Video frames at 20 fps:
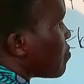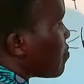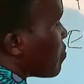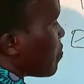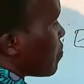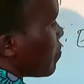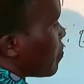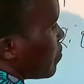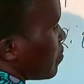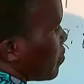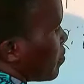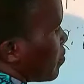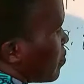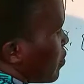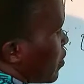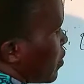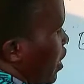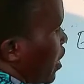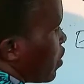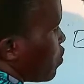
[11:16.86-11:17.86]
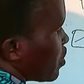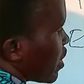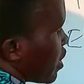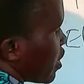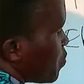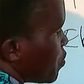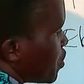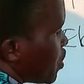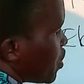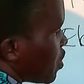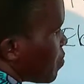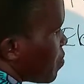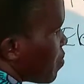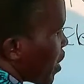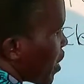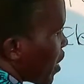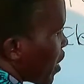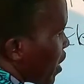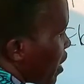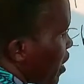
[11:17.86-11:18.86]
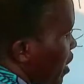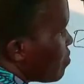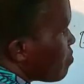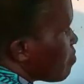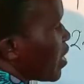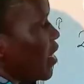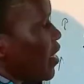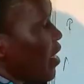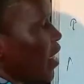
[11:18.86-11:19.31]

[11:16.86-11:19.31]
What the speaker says: And we shall put in bracket minus.